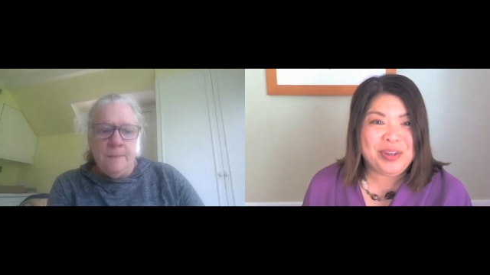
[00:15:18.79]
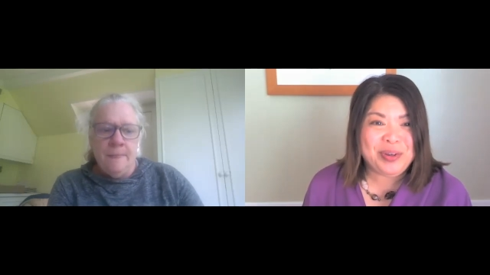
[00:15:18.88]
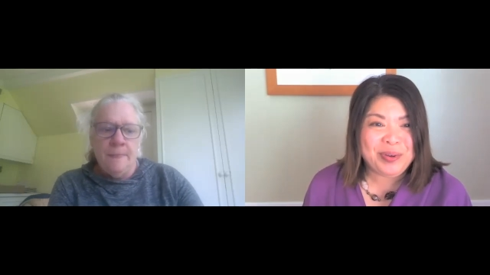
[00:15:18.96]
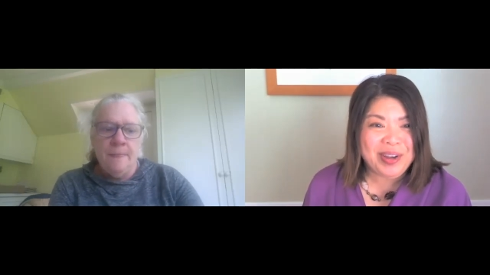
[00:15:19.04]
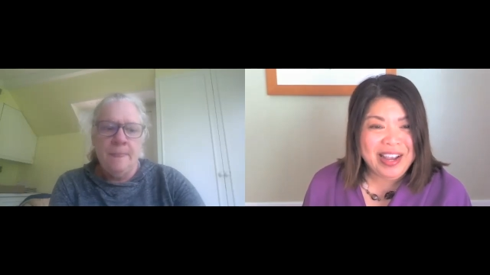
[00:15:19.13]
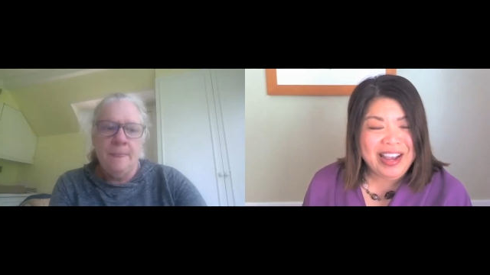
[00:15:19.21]
Speaker 1: you
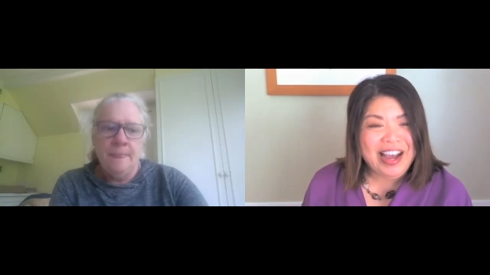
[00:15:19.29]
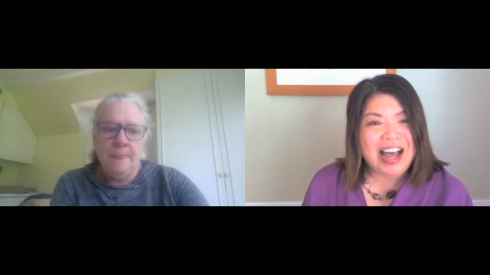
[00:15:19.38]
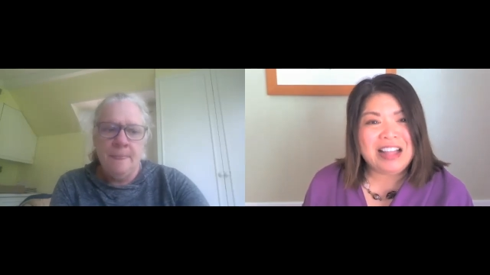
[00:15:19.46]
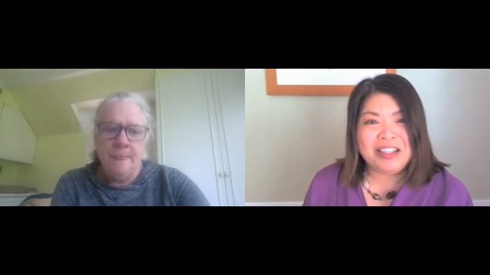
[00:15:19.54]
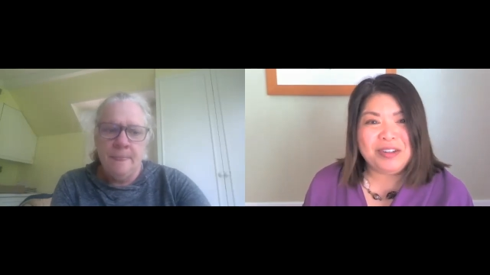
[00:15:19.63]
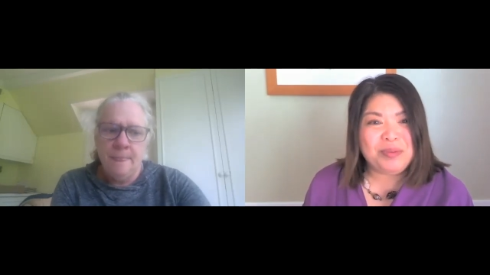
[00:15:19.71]
a
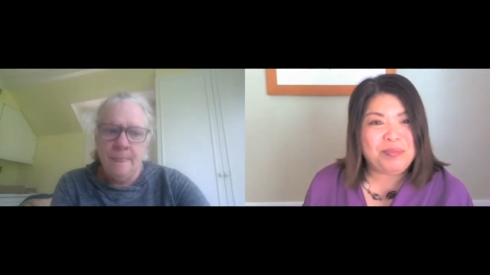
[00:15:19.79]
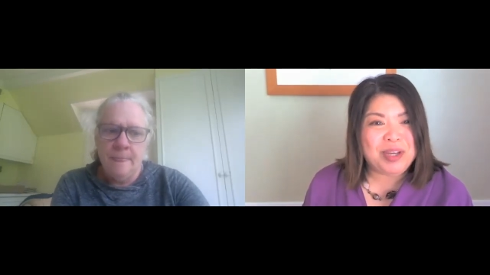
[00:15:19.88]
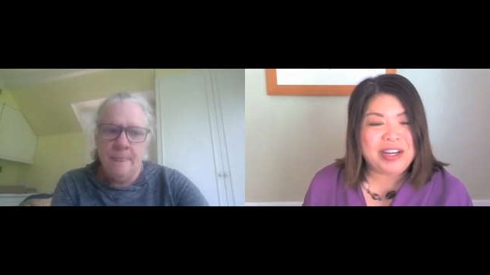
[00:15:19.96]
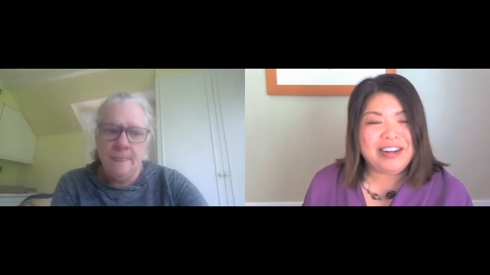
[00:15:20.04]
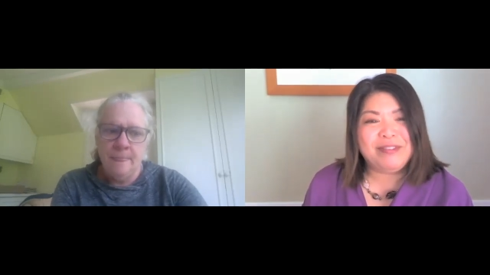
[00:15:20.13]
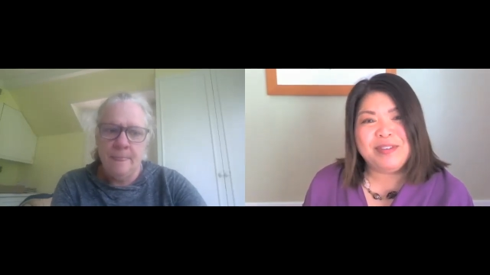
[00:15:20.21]
little
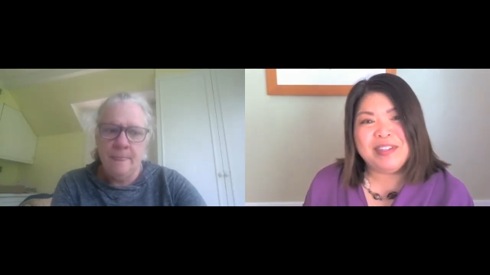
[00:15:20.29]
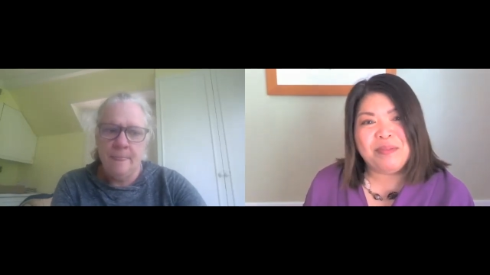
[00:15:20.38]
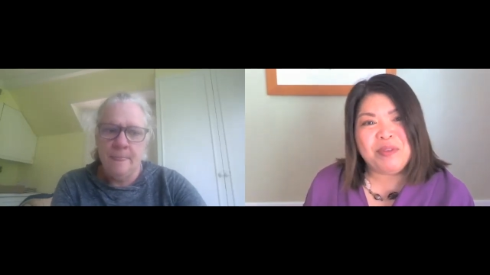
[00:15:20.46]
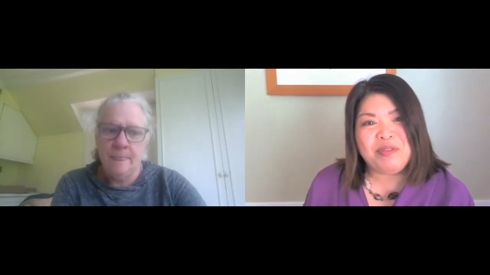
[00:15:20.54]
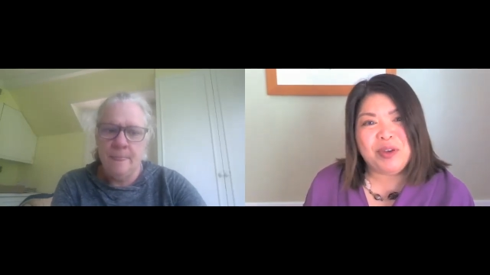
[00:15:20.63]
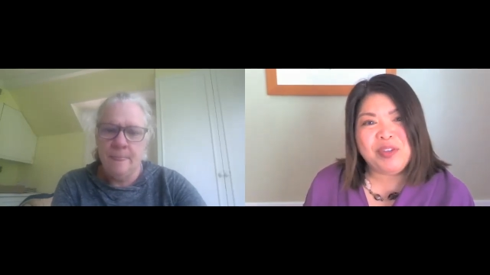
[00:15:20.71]
bit of some
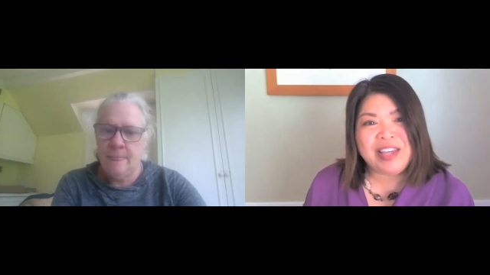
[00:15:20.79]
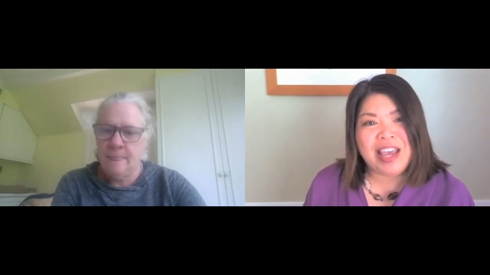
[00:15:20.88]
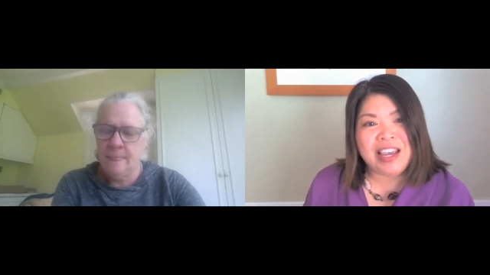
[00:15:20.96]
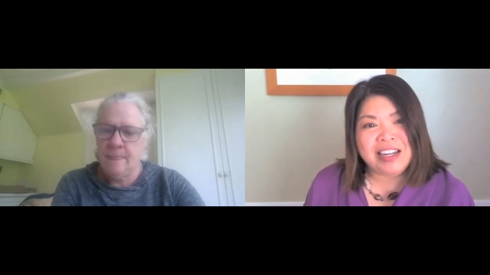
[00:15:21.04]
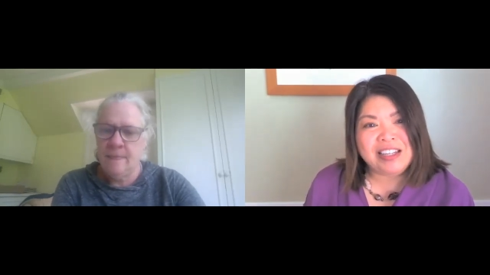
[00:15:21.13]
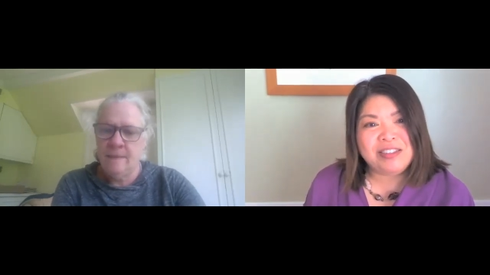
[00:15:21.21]
of those
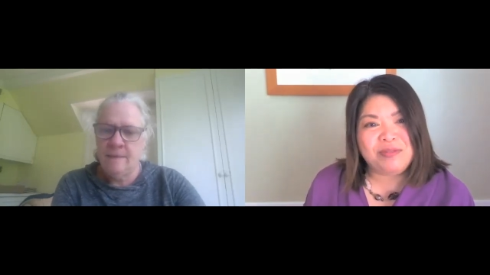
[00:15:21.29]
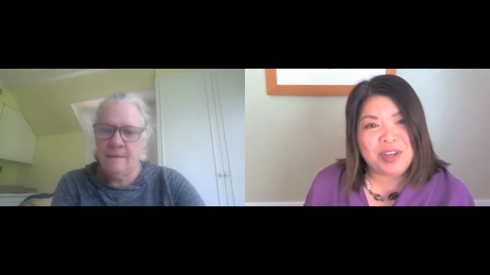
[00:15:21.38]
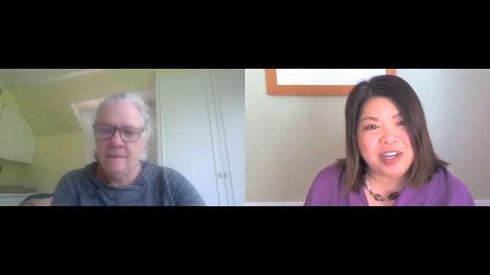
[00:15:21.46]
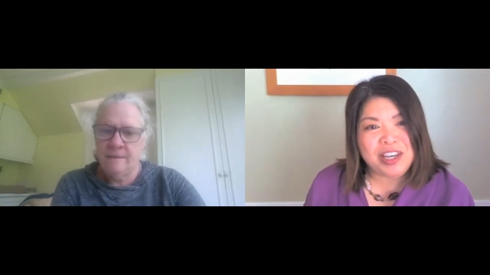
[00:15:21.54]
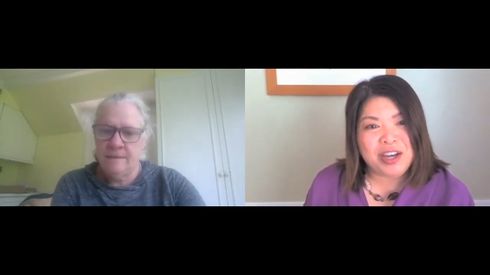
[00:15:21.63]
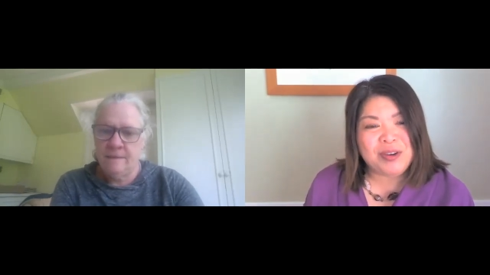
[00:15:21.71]
80s
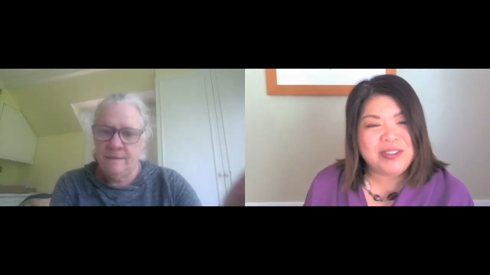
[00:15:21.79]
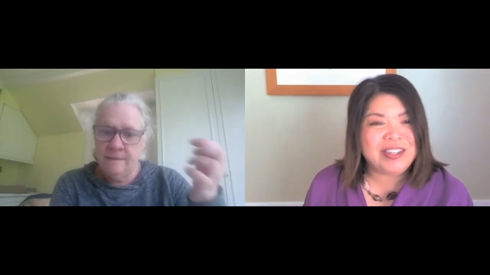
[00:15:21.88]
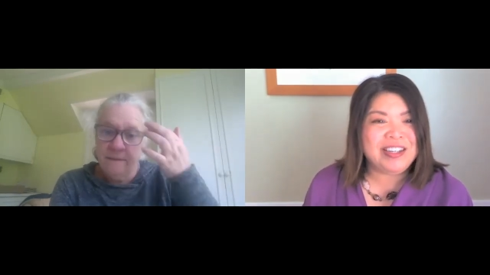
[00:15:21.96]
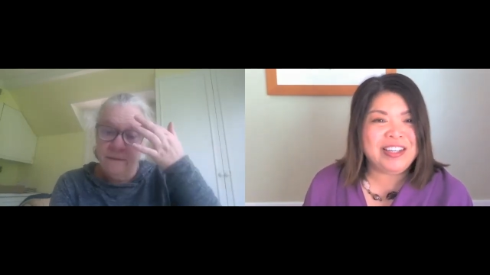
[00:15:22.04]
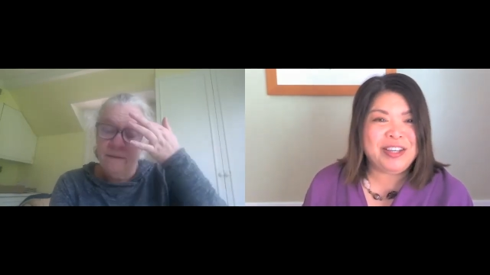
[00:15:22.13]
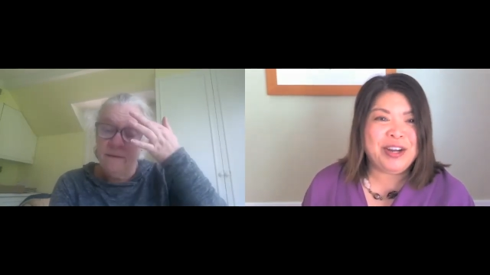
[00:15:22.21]
videos.
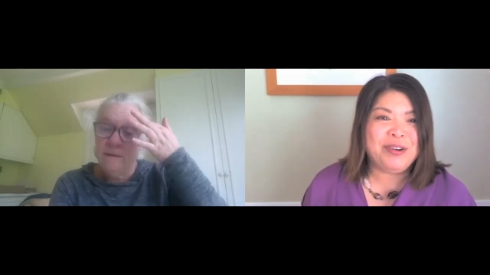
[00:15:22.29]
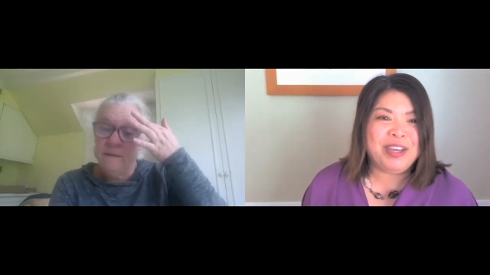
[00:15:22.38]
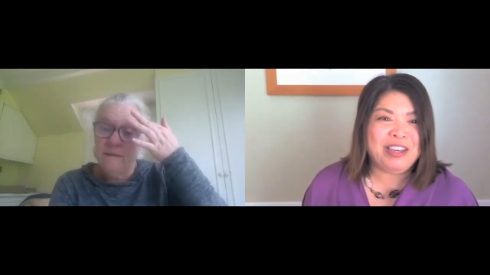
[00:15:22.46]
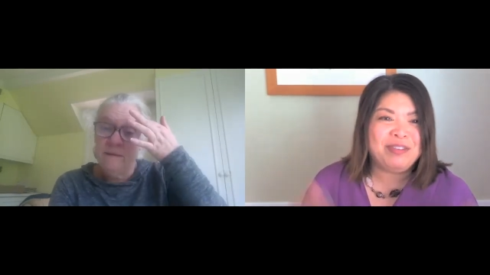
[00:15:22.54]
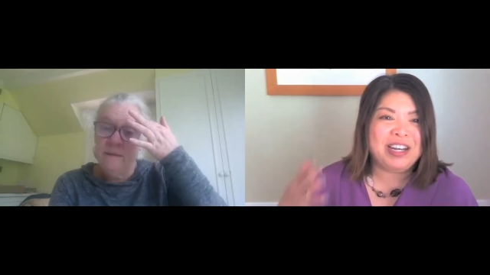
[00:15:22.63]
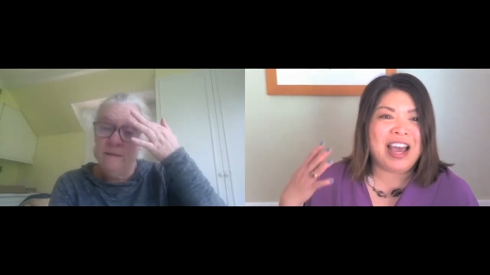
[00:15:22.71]
And, you know, he
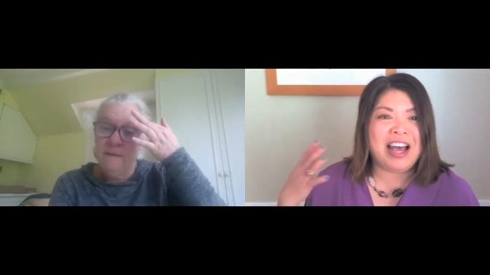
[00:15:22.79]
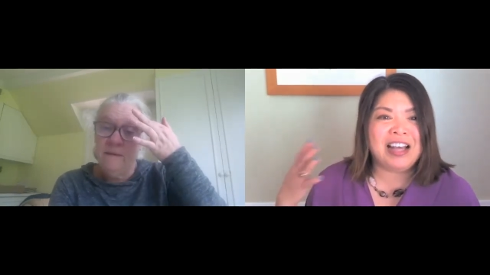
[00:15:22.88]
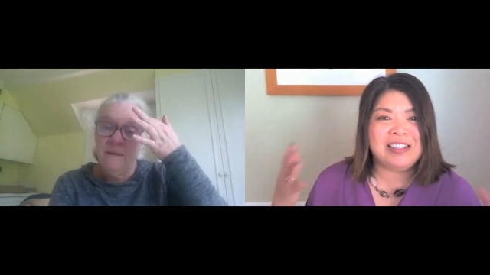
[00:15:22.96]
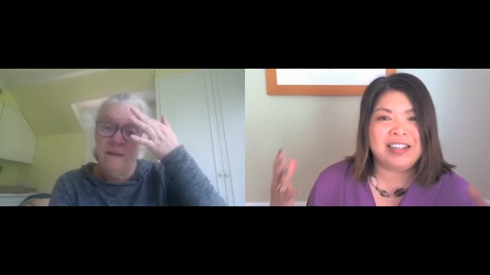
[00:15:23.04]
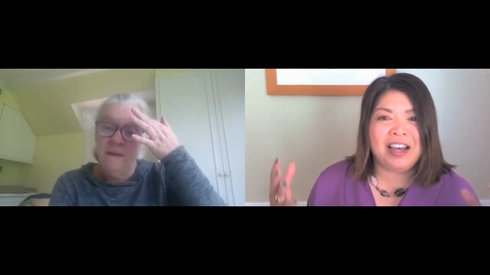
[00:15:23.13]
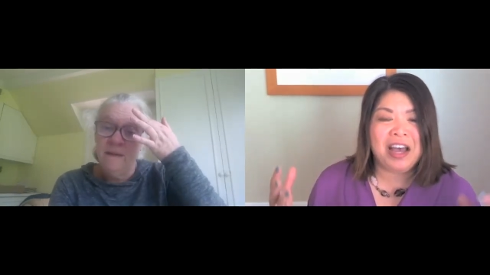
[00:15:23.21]
even
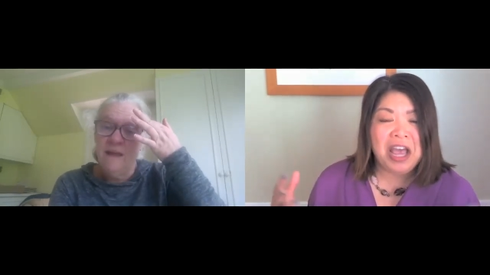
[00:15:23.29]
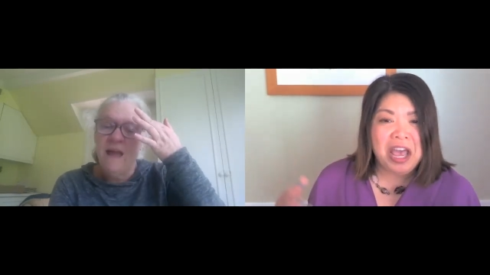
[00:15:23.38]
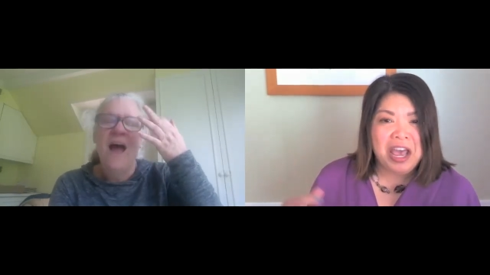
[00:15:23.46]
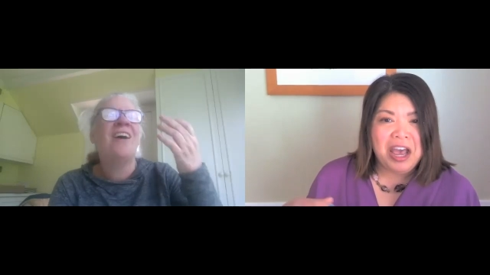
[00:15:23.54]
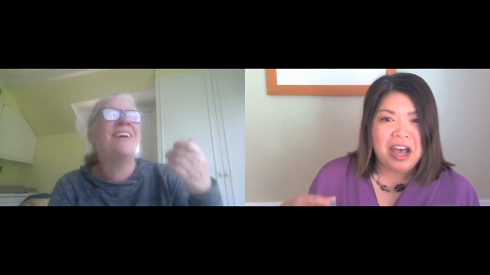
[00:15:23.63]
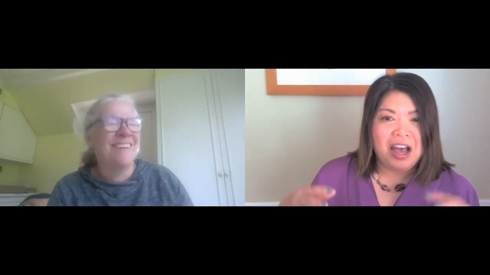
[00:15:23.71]
has a,
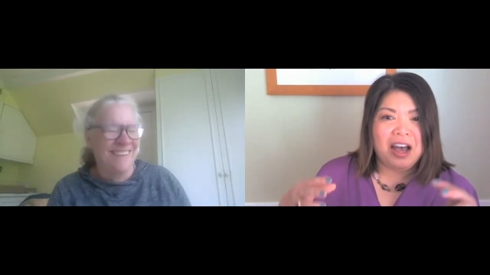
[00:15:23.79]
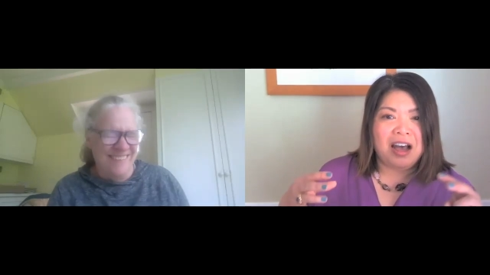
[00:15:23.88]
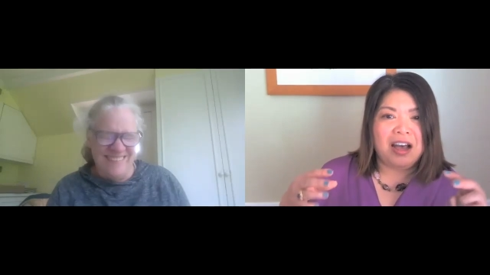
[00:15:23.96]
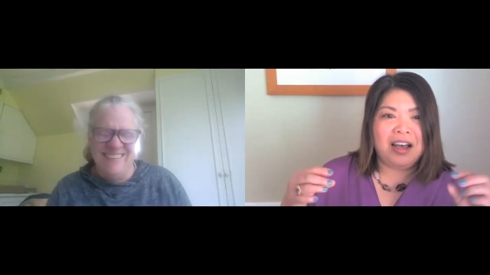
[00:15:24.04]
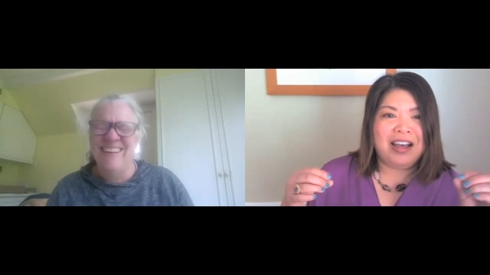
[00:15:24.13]
uh,